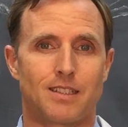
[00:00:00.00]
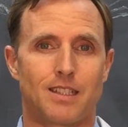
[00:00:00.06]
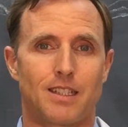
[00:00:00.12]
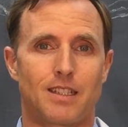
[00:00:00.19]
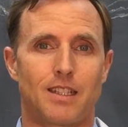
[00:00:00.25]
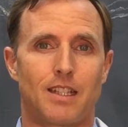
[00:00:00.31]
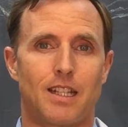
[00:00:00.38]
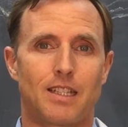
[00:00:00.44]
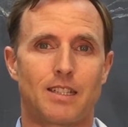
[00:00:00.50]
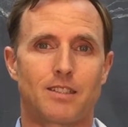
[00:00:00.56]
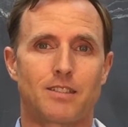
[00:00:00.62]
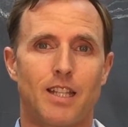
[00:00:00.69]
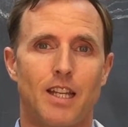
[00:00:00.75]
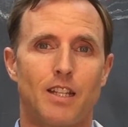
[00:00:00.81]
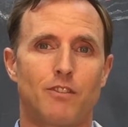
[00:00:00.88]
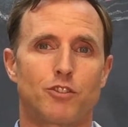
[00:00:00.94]
is that
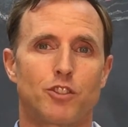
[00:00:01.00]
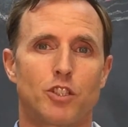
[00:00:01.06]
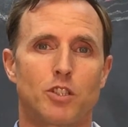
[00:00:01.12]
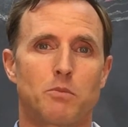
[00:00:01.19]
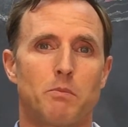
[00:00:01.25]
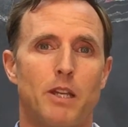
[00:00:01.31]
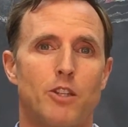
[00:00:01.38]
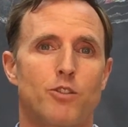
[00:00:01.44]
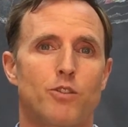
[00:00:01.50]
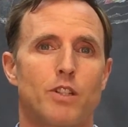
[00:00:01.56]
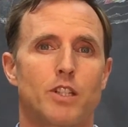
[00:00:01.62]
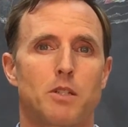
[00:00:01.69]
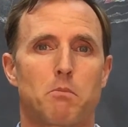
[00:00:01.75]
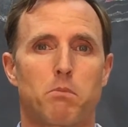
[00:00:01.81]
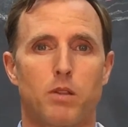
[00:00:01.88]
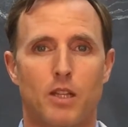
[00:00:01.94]
instead of just
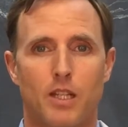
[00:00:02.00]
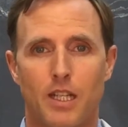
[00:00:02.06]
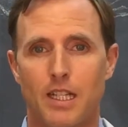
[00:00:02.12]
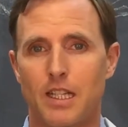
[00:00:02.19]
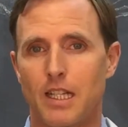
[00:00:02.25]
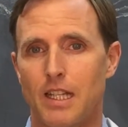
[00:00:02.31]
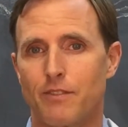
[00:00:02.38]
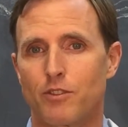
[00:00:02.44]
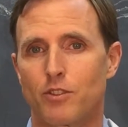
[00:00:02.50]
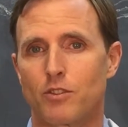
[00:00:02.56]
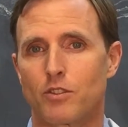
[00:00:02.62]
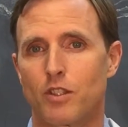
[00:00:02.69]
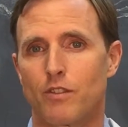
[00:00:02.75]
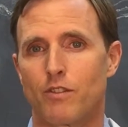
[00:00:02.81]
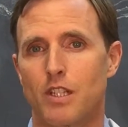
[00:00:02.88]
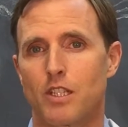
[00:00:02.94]
measuring the blood
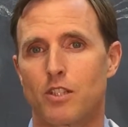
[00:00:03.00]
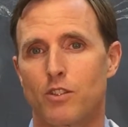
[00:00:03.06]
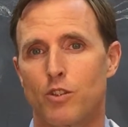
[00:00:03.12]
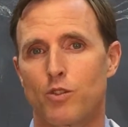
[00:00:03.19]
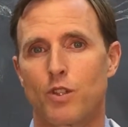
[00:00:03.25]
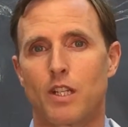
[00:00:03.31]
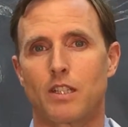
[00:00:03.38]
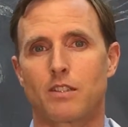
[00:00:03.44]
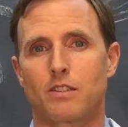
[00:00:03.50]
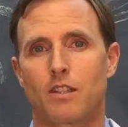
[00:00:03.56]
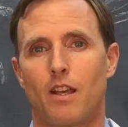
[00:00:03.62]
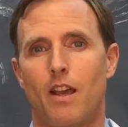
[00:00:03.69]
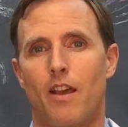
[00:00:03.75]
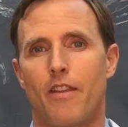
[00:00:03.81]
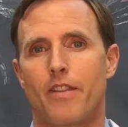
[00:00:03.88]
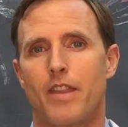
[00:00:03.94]
levels of these nutrients,
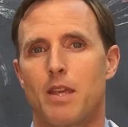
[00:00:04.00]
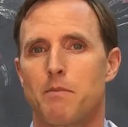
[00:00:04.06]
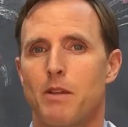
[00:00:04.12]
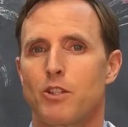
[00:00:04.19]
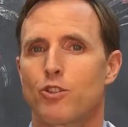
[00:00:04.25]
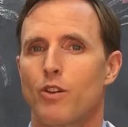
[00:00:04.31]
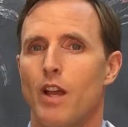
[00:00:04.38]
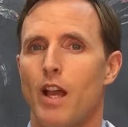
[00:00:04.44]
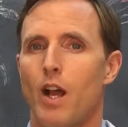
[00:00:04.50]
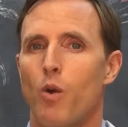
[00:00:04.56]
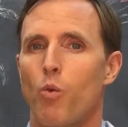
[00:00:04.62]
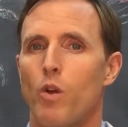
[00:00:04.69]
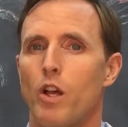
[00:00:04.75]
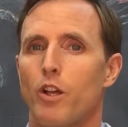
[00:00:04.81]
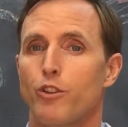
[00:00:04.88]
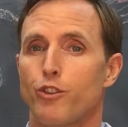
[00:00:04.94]
they measure how
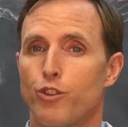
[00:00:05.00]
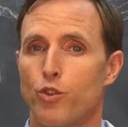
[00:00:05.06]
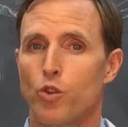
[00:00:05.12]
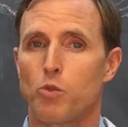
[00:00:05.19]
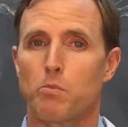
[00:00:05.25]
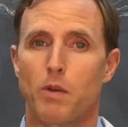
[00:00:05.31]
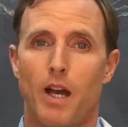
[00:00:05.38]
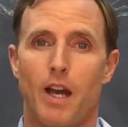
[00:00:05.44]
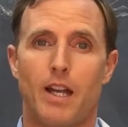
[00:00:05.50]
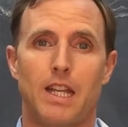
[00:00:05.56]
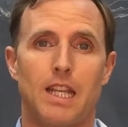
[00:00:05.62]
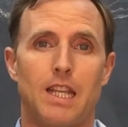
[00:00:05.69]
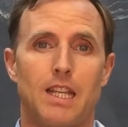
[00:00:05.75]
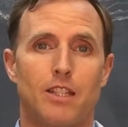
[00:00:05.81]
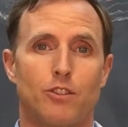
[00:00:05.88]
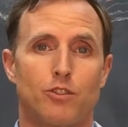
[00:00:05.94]
well your
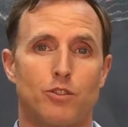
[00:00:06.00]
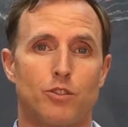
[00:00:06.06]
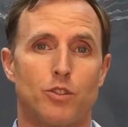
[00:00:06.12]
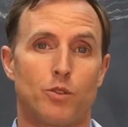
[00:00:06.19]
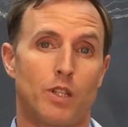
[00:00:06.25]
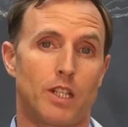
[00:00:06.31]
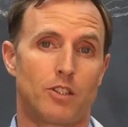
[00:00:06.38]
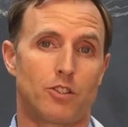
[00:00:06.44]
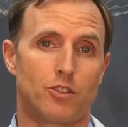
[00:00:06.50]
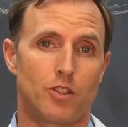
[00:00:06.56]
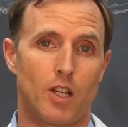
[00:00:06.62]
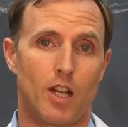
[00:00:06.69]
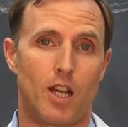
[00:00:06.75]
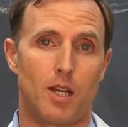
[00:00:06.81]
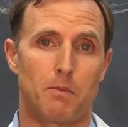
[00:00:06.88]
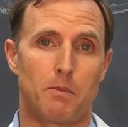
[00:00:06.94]
body is doing its
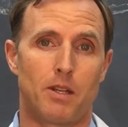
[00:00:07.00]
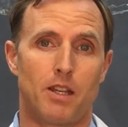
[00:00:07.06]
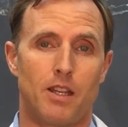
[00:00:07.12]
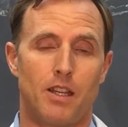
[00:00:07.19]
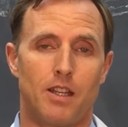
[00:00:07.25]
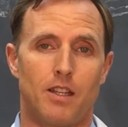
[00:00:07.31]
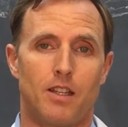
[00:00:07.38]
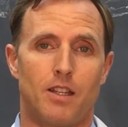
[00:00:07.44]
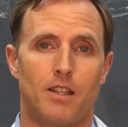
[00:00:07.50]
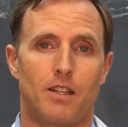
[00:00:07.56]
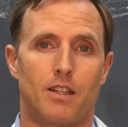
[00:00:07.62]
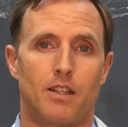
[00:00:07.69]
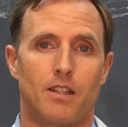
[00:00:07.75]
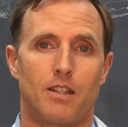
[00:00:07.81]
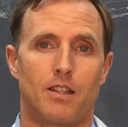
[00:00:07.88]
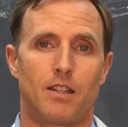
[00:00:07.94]
job
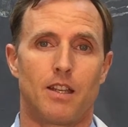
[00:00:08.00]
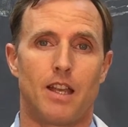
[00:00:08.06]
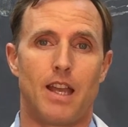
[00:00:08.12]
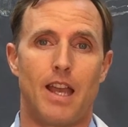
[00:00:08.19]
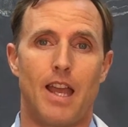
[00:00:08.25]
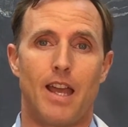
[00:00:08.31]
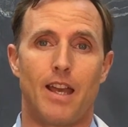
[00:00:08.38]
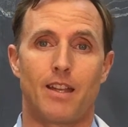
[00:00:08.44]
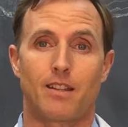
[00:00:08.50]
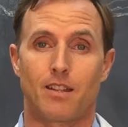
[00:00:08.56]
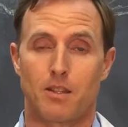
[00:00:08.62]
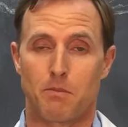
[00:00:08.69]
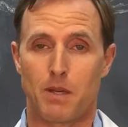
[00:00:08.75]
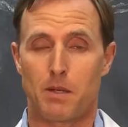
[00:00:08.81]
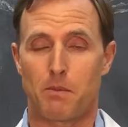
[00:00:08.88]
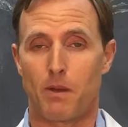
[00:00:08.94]
at
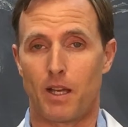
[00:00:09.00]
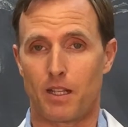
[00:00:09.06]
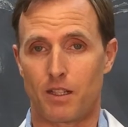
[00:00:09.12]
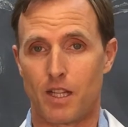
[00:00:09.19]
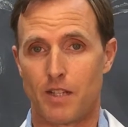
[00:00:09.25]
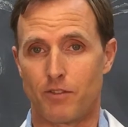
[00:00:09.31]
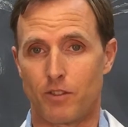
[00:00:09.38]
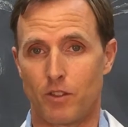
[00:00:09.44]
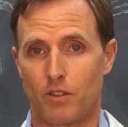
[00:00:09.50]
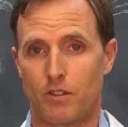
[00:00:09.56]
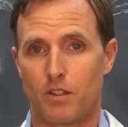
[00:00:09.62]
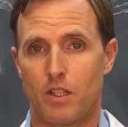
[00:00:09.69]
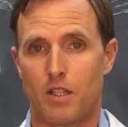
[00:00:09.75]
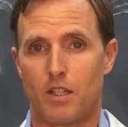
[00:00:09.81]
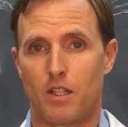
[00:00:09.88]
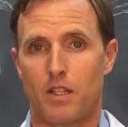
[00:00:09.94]
the metabolic level.
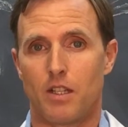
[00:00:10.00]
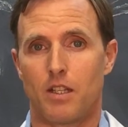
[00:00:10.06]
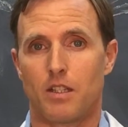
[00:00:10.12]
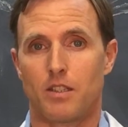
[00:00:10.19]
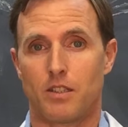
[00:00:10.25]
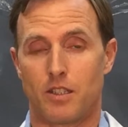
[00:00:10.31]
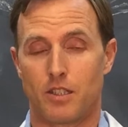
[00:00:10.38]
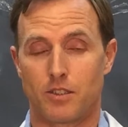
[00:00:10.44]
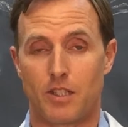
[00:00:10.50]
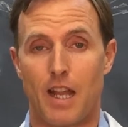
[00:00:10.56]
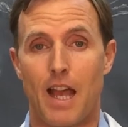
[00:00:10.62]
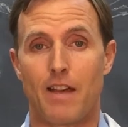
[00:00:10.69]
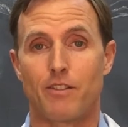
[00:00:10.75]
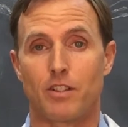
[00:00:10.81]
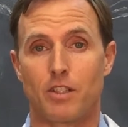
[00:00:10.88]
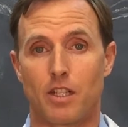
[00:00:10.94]
And does it
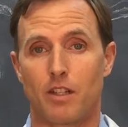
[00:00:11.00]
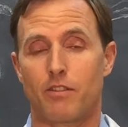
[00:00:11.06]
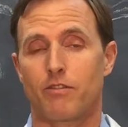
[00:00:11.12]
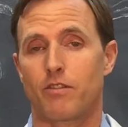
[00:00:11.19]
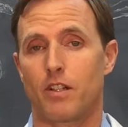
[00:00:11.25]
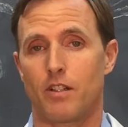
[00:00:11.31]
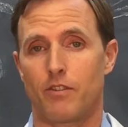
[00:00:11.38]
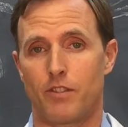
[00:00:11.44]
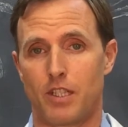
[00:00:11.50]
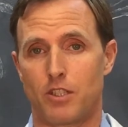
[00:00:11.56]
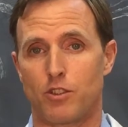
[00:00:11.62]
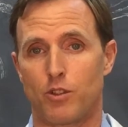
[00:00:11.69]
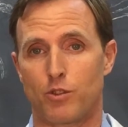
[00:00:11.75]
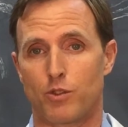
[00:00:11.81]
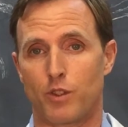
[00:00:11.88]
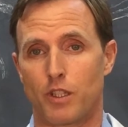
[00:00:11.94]
have enough of these
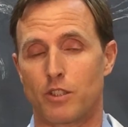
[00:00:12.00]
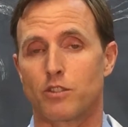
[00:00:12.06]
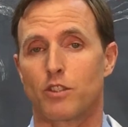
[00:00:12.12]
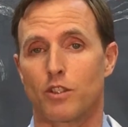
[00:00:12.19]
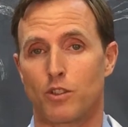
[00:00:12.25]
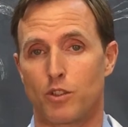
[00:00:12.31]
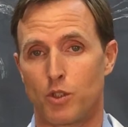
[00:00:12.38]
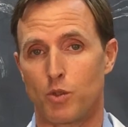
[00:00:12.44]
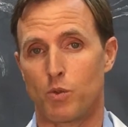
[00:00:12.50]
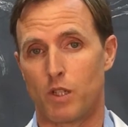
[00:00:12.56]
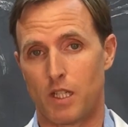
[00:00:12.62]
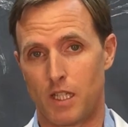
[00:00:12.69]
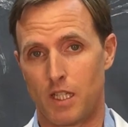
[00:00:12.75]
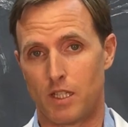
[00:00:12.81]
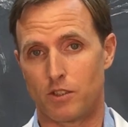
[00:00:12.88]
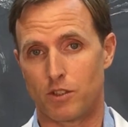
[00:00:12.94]
nutrients to do what
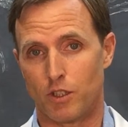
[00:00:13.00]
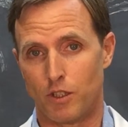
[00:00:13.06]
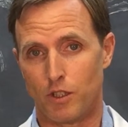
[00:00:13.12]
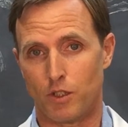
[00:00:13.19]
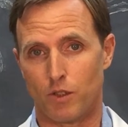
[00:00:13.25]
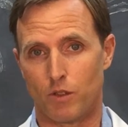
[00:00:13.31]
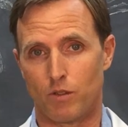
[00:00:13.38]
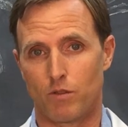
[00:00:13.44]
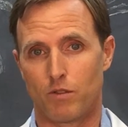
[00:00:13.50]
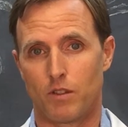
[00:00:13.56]
it needs to do?